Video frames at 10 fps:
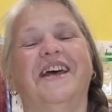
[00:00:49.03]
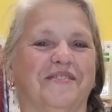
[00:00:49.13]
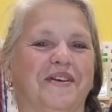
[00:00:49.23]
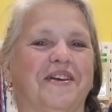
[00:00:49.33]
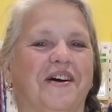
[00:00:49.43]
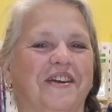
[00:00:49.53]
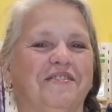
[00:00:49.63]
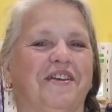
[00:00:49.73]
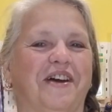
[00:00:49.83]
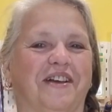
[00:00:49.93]
We kind
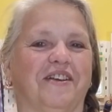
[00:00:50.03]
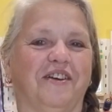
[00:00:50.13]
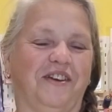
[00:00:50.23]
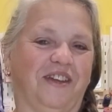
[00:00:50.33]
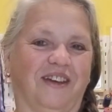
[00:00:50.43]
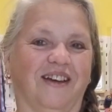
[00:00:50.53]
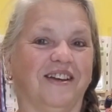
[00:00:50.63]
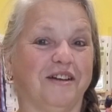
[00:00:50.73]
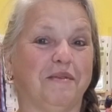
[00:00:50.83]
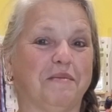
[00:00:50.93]
of like learning a
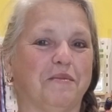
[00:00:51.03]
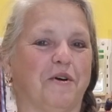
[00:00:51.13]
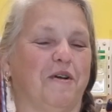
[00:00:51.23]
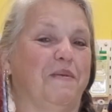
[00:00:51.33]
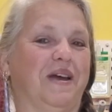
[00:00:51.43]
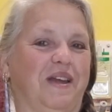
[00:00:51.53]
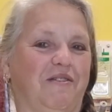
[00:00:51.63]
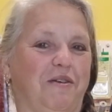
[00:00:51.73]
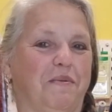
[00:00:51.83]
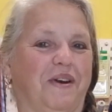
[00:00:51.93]
little bit more about
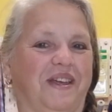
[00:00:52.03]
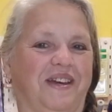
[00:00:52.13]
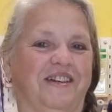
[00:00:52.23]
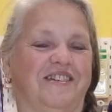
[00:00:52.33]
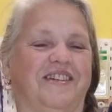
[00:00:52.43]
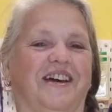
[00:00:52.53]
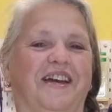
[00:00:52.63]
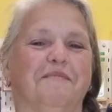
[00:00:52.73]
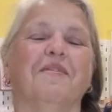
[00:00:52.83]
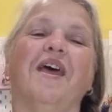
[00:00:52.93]
everybody each day.